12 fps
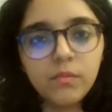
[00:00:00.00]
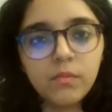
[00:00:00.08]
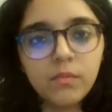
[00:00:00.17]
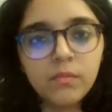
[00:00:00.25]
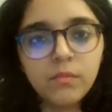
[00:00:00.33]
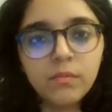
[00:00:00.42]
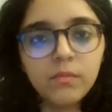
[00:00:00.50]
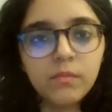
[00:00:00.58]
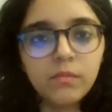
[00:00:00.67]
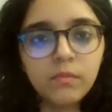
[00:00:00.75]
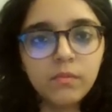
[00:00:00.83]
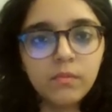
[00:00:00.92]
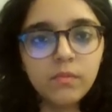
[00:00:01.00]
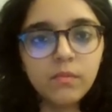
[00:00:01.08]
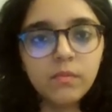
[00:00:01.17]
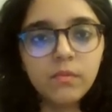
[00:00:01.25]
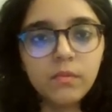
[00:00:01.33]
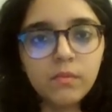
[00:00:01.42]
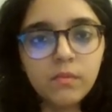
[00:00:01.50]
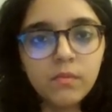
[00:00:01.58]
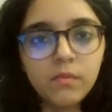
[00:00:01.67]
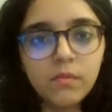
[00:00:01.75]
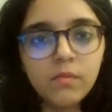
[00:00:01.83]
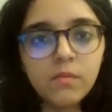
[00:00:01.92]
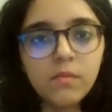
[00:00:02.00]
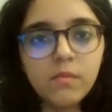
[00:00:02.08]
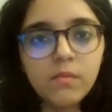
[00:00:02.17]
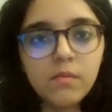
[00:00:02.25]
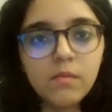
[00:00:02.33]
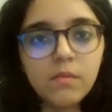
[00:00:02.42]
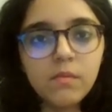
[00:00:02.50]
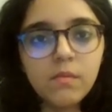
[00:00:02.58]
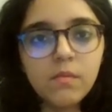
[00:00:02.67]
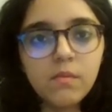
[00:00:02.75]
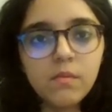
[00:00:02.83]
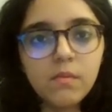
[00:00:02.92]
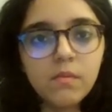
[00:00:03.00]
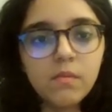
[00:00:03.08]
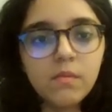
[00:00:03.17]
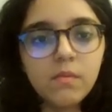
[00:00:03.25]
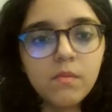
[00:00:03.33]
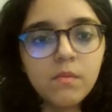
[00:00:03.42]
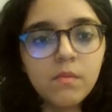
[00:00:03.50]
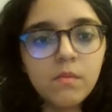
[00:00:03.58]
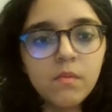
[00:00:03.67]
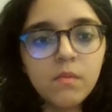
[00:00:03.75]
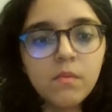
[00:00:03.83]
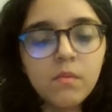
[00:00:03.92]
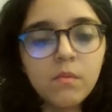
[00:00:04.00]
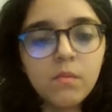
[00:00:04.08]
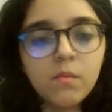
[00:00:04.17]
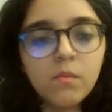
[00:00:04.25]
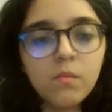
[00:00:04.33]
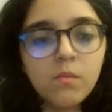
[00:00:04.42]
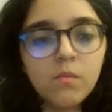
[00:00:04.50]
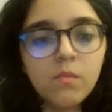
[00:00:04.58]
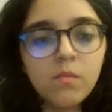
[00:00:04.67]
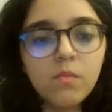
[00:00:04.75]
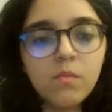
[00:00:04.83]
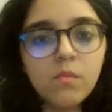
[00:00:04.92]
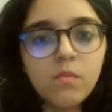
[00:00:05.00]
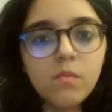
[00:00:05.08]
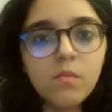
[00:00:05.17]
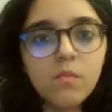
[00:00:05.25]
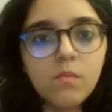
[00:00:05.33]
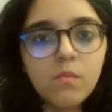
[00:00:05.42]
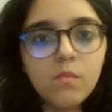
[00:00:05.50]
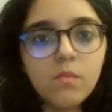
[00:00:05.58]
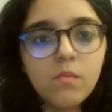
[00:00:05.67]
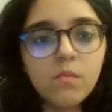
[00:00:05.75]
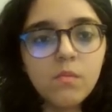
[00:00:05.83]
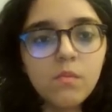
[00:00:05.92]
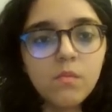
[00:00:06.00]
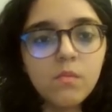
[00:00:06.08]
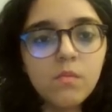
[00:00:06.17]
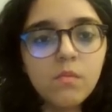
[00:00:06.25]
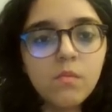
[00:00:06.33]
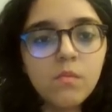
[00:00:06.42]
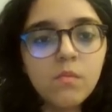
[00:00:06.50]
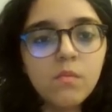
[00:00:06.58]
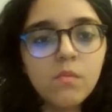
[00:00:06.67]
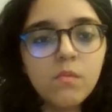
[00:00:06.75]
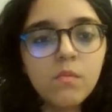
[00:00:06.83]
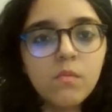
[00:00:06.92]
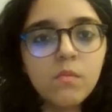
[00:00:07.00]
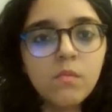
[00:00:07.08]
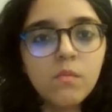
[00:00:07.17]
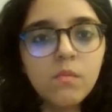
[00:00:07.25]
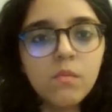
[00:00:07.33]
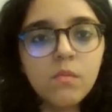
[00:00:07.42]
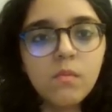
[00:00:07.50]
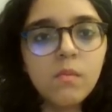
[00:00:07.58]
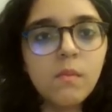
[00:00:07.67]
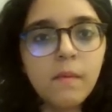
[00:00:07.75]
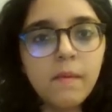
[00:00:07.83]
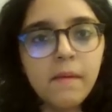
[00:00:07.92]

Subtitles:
No words are spoken by the person on screen.